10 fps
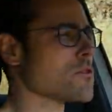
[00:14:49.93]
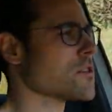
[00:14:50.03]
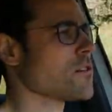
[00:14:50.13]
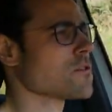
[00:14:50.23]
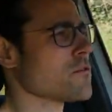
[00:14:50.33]
is
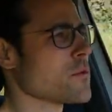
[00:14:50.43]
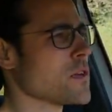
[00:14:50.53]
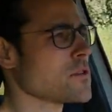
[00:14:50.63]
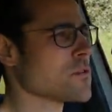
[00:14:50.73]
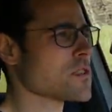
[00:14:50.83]
also
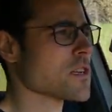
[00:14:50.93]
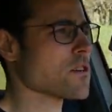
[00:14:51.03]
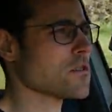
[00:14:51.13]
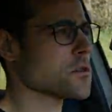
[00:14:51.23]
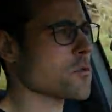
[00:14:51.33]
very interesting
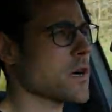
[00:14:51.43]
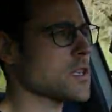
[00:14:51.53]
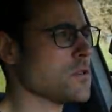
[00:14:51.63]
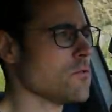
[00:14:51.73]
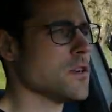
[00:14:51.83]
and also quite
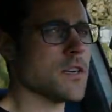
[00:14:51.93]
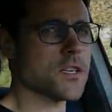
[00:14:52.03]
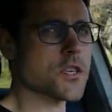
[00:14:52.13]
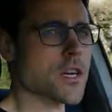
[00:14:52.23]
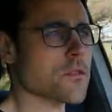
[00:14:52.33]
new.
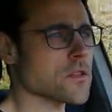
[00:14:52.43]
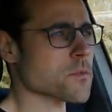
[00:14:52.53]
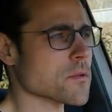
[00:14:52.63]
Check out this